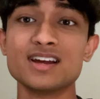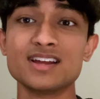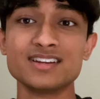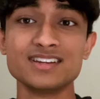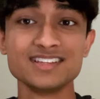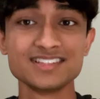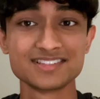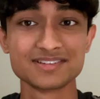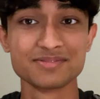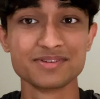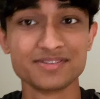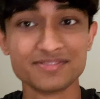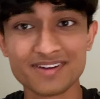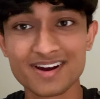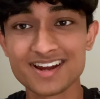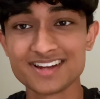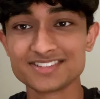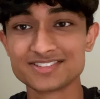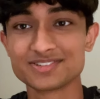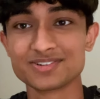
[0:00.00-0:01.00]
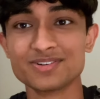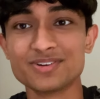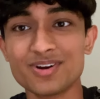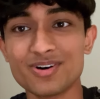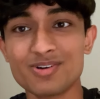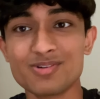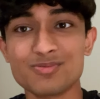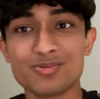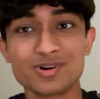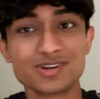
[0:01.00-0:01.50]
need some advice
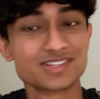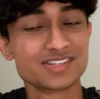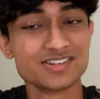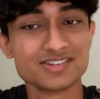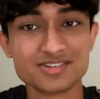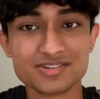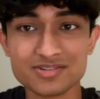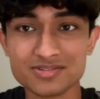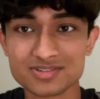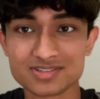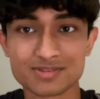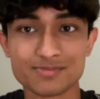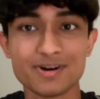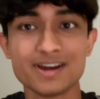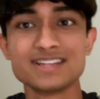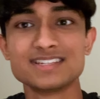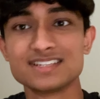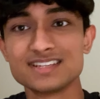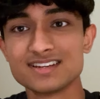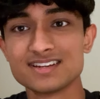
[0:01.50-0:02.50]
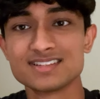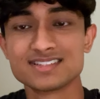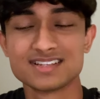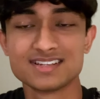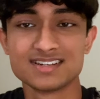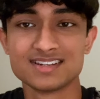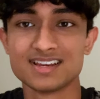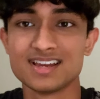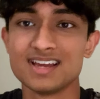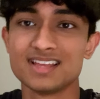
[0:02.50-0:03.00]
on what to do, some ideas,
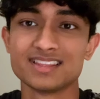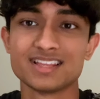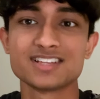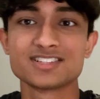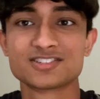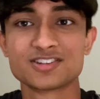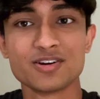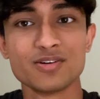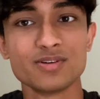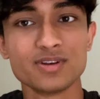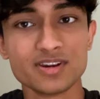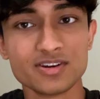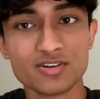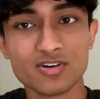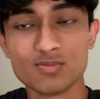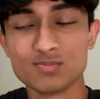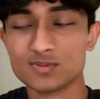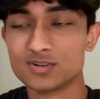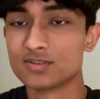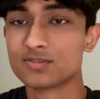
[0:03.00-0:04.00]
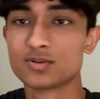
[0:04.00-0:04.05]
and that's totally normal.